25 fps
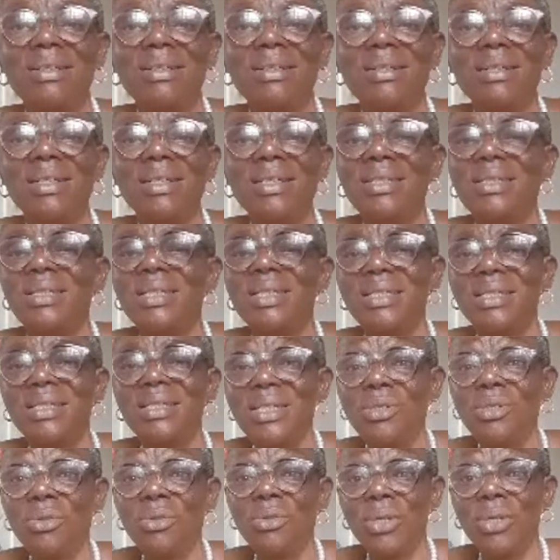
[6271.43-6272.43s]
It's
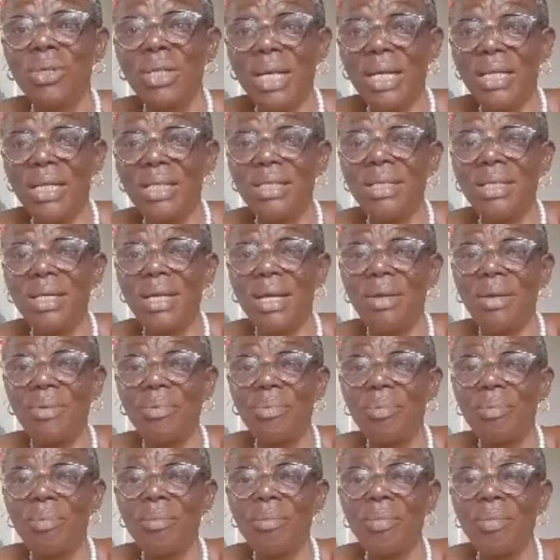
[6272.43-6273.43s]
easy to get here.
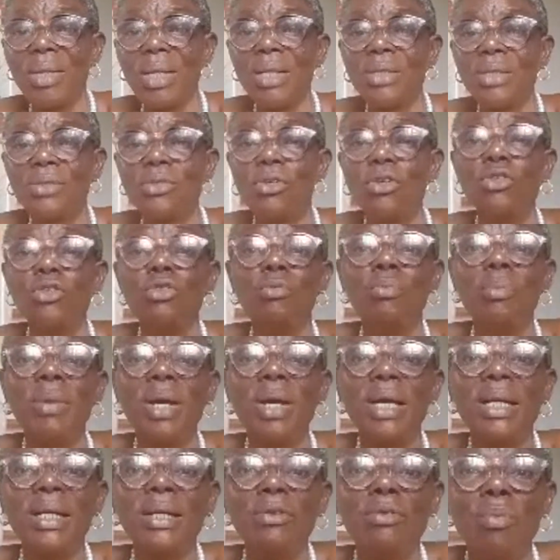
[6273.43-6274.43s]
So
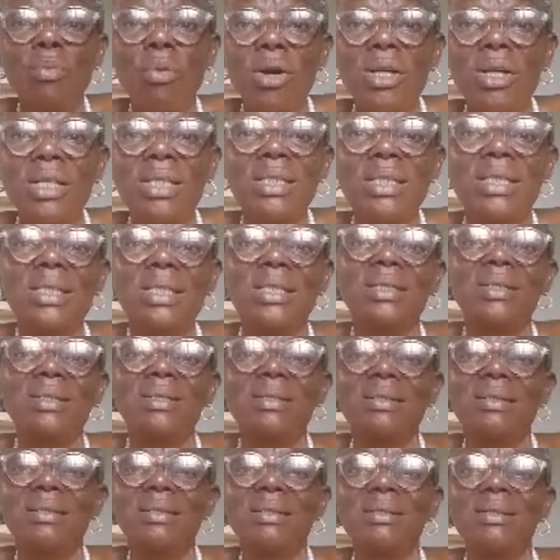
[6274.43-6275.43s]
you boil tea.
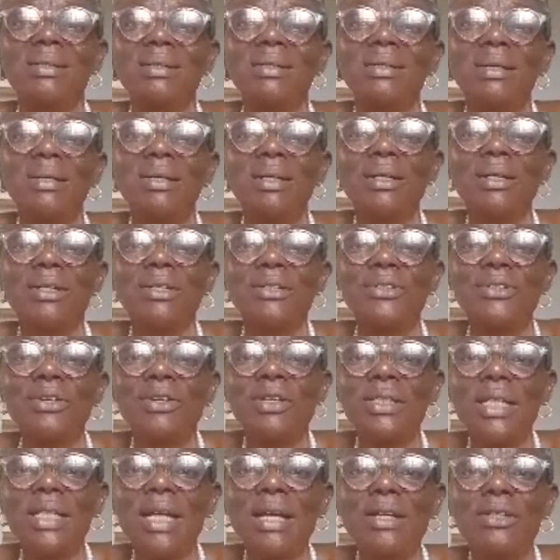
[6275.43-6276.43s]

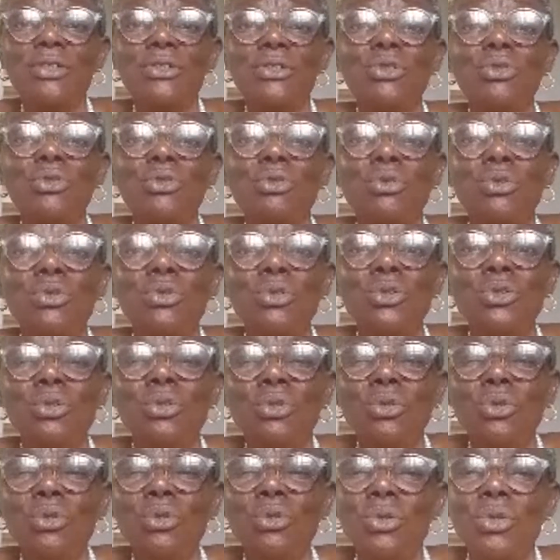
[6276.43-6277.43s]
Sometimes
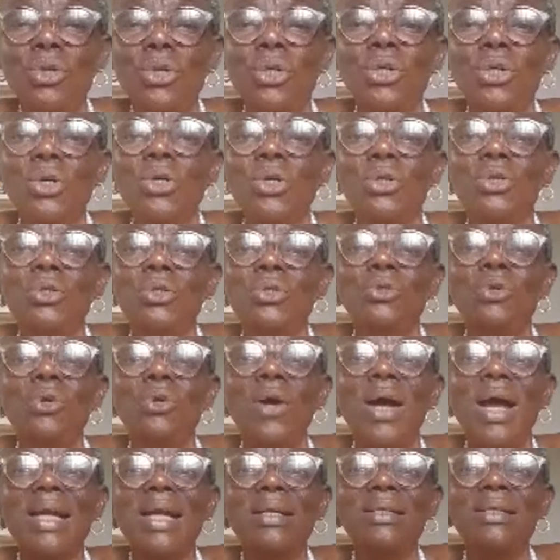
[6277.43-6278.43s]
you
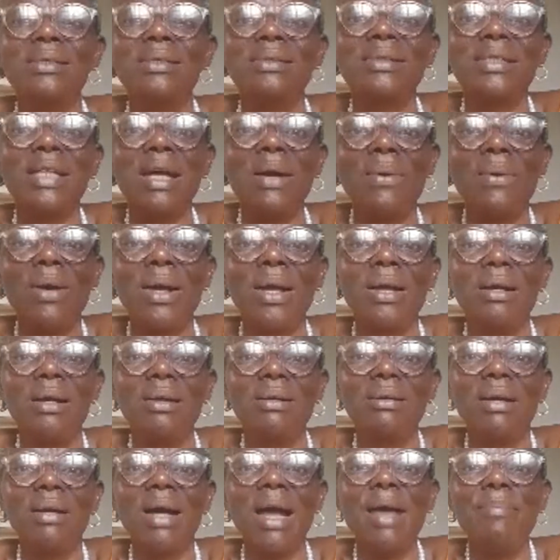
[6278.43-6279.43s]
add
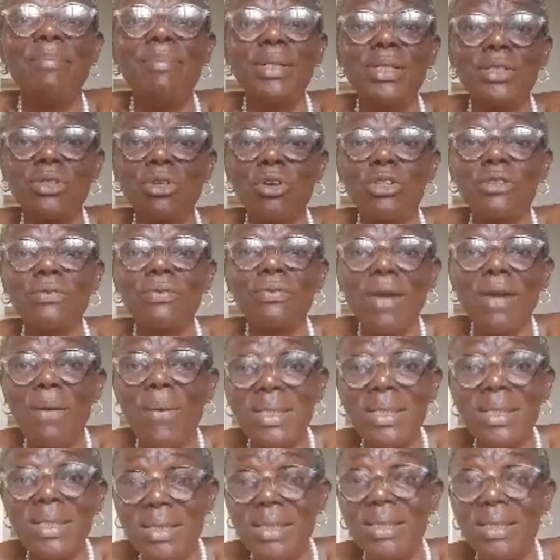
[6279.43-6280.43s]
sour hibiscus
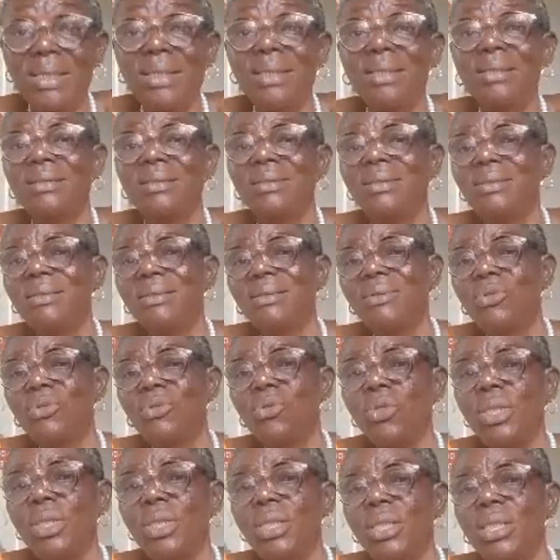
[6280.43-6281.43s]
flower tea
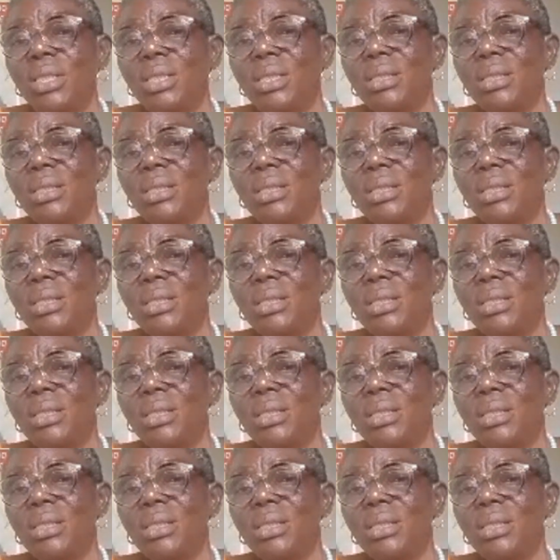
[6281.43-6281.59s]
to it.